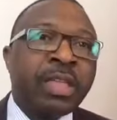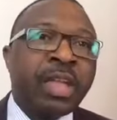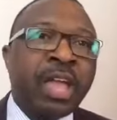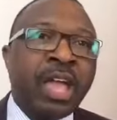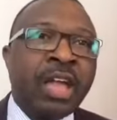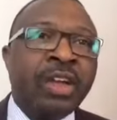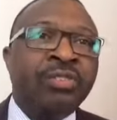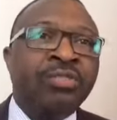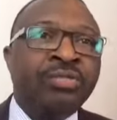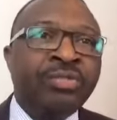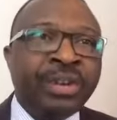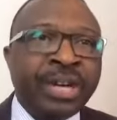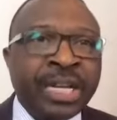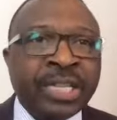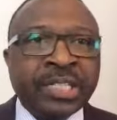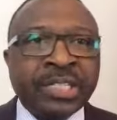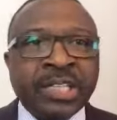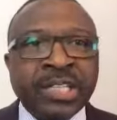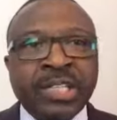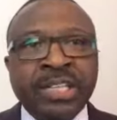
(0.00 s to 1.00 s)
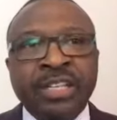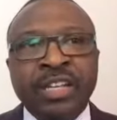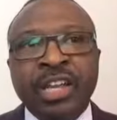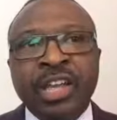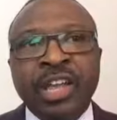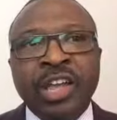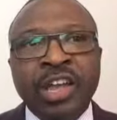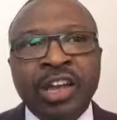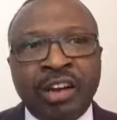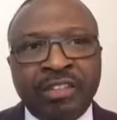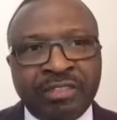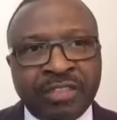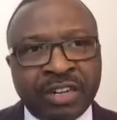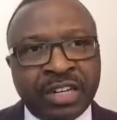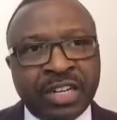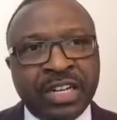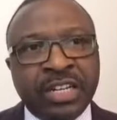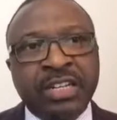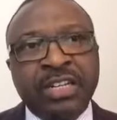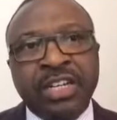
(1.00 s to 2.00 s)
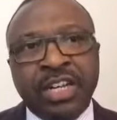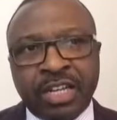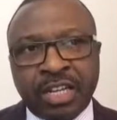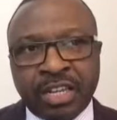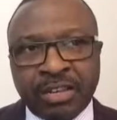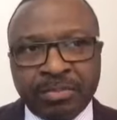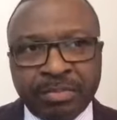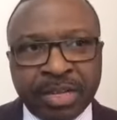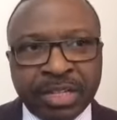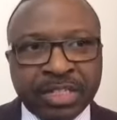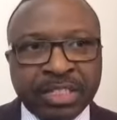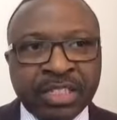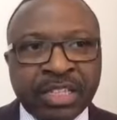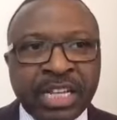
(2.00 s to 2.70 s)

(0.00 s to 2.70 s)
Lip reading: a written governing document.